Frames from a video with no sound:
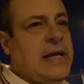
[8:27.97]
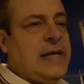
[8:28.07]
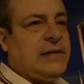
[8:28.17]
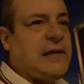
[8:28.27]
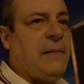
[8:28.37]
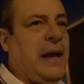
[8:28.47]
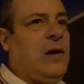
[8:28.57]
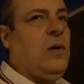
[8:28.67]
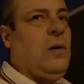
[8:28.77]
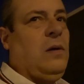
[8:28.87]
It's not my
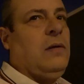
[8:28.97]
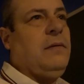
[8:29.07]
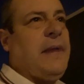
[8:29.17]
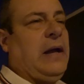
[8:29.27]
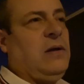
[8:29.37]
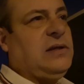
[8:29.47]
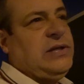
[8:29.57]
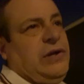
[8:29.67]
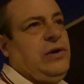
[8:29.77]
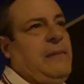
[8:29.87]
goal. My goal is to
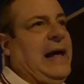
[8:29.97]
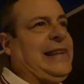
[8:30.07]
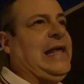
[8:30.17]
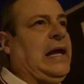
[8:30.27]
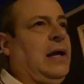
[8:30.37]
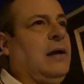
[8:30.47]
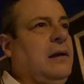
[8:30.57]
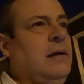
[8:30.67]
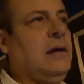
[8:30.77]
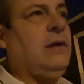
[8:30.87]
do my thing,
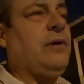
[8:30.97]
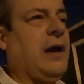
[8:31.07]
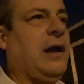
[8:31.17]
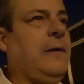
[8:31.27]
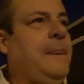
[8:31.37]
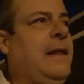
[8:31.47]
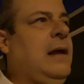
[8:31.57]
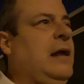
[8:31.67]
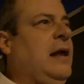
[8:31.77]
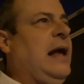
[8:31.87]
okay?
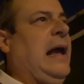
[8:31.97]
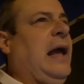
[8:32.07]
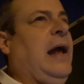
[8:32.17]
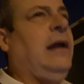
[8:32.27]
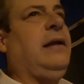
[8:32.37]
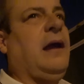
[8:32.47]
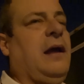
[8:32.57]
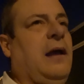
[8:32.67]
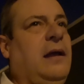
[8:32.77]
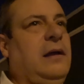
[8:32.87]
And
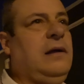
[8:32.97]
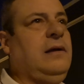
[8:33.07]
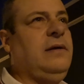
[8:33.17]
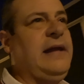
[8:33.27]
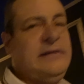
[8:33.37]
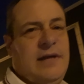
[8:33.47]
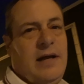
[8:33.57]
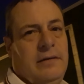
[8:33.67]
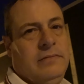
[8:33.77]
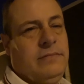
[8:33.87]
that's
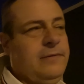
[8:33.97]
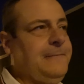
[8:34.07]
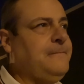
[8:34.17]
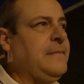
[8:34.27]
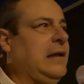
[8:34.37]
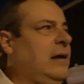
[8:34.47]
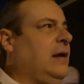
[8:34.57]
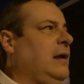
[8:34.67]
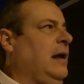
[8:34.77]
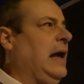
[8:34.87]
it.
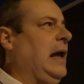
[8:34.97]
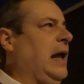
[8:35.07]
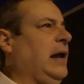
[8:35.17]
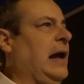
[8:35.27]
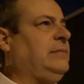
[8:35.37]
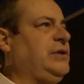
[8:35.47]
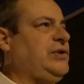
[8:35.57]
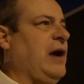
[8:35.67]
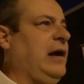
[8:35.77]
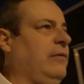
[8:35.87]
And I'm just
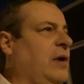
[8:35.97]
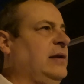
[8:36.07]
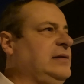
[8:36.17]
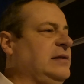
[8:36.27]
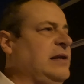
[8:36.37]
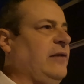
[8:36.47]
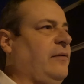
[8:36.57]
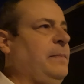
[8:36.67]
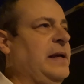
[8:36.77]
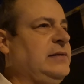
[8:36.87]
trying to run a successful
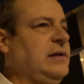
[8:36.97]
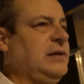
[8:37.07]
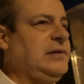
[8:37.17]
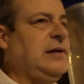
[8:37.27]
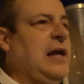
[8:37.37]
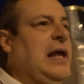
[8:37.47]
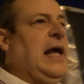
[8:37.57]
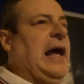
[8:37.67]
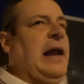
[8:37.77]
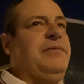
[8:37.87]
business,
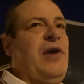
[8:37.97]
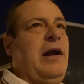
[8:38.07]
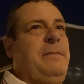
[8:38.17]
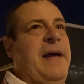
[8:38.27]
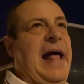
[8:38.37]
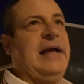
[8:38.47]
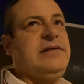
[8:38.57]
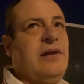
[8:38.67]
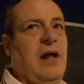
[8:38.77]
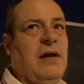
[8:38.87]
and I'm trying to pass
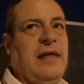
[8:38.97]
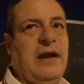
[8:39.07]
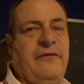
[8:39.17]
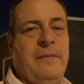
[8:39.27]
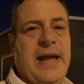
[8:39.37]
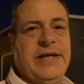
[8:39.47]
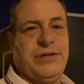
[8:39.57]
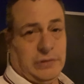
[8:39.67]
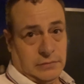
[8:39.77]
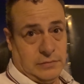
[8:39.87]
along that information.